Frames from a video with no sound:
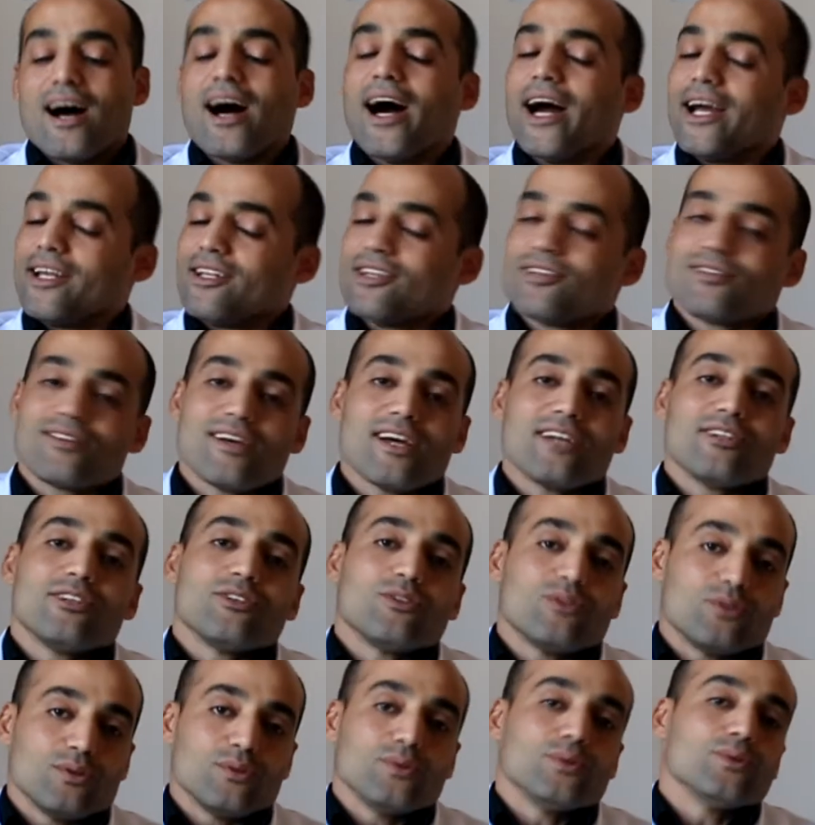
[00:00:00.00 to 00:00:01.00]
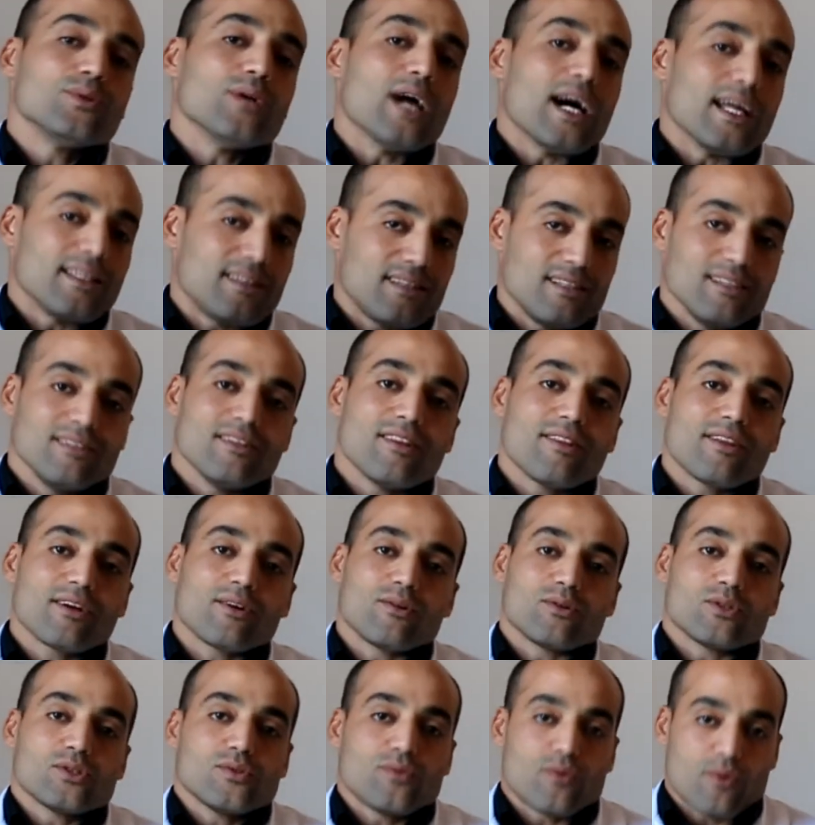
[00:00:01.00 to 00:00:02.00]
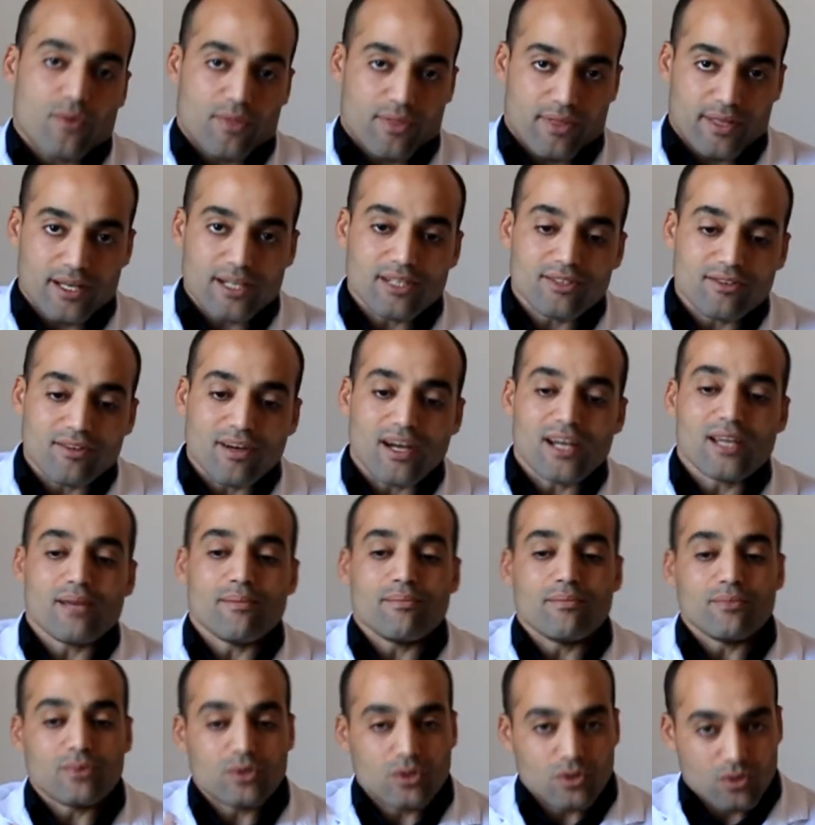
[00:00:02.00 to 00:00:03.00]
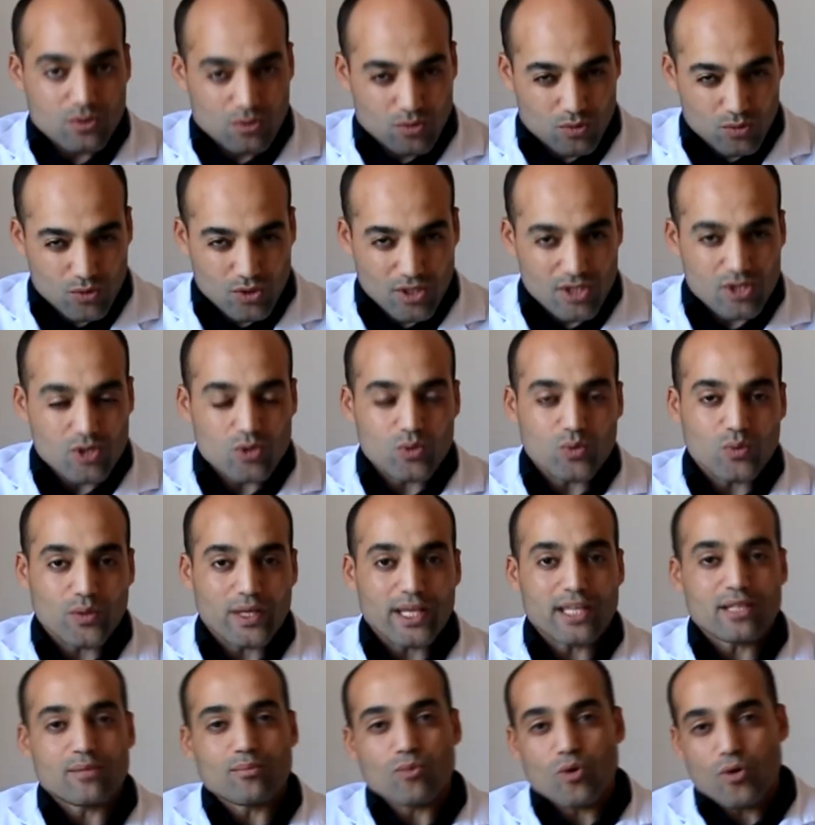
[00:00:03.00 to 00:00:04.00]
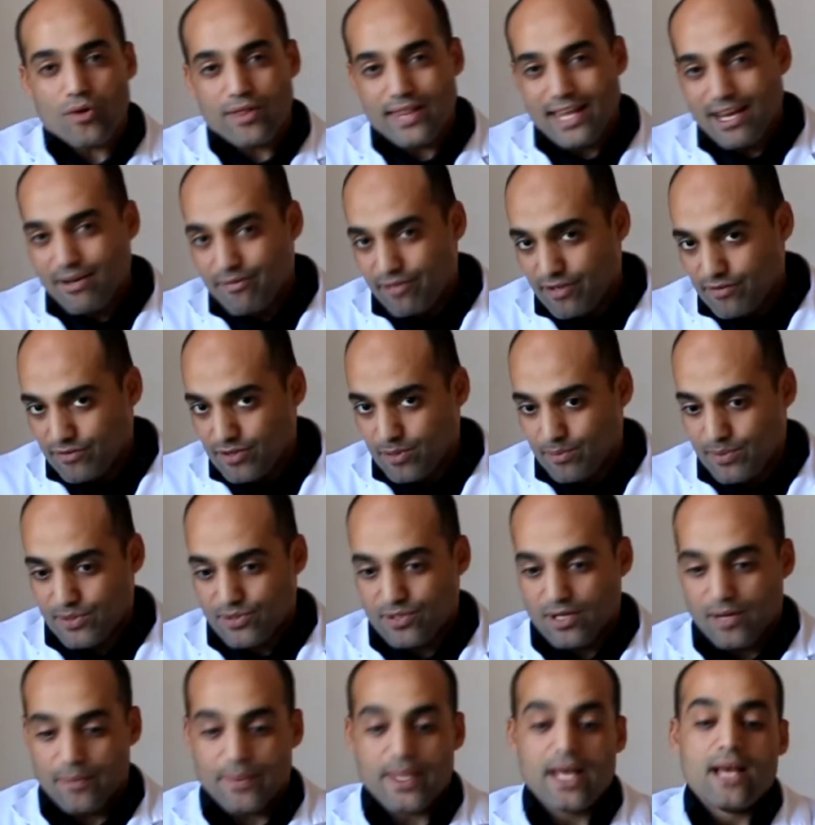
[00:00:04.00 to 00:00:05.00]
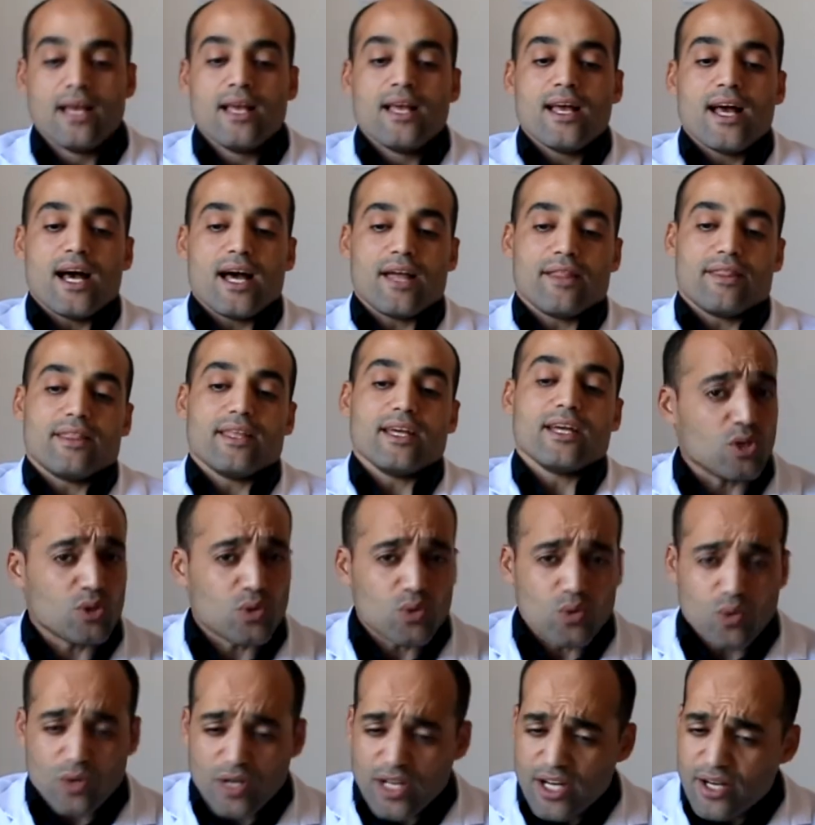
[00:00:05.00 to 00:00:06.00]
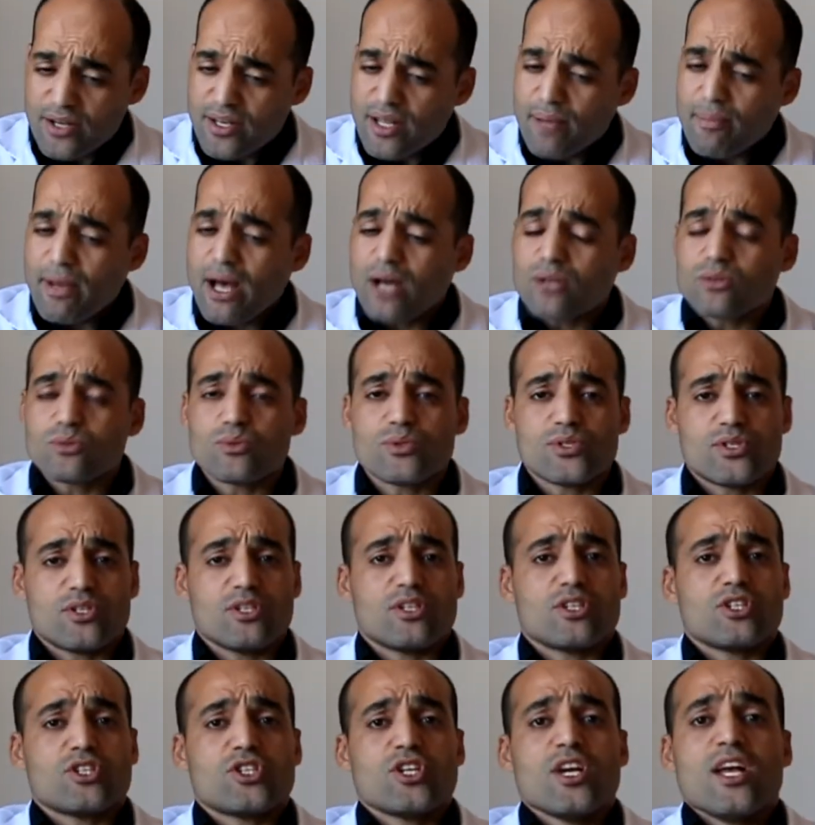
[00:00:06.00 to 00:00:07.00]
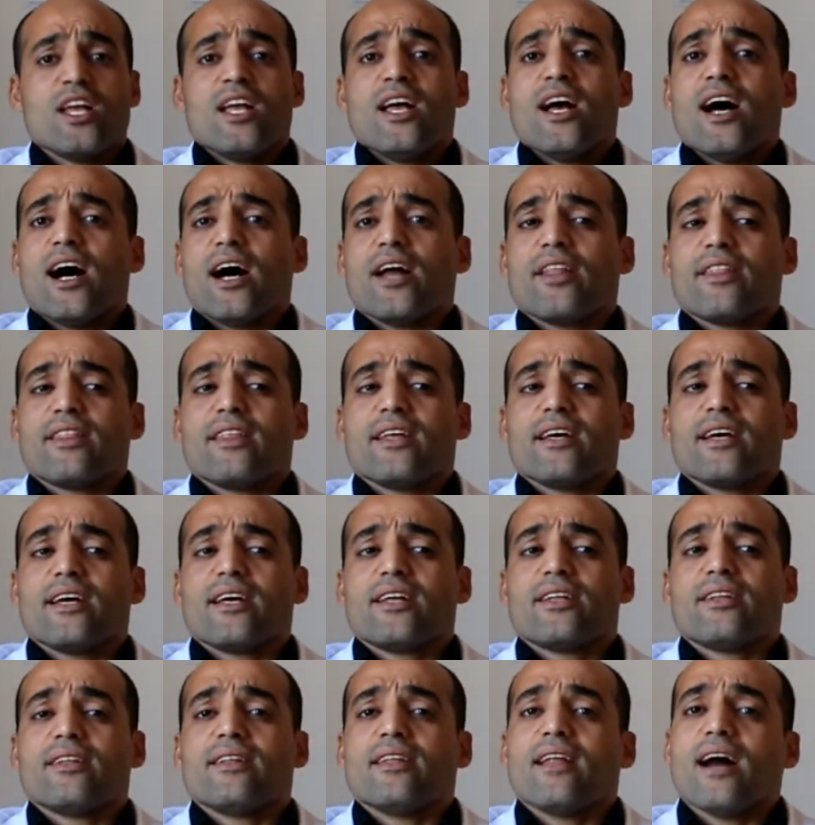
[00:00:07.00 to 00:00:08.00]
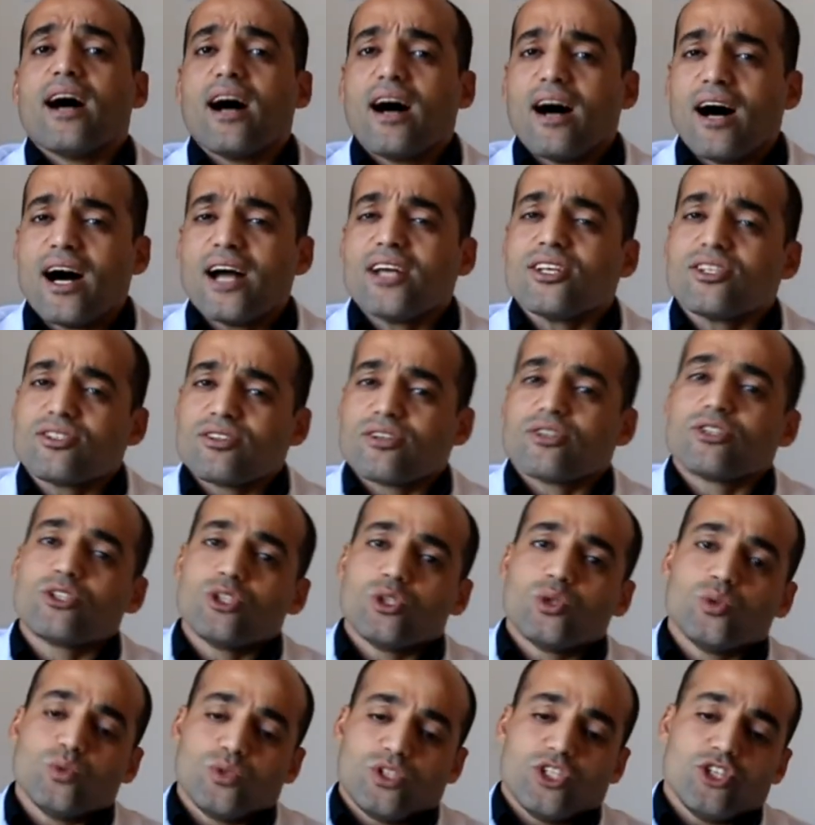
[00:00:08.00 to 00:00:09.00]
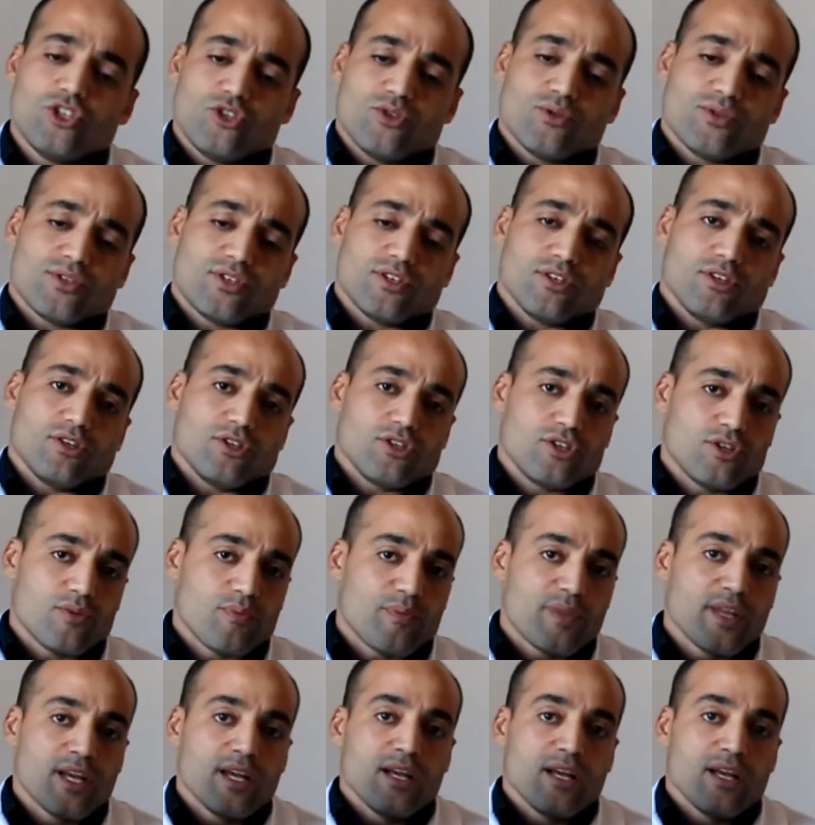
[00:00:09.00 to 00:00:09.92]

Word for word: I decided to attend the course for the third time to just to get more than 50 percent, and then to learn about research, and then I started to teach research.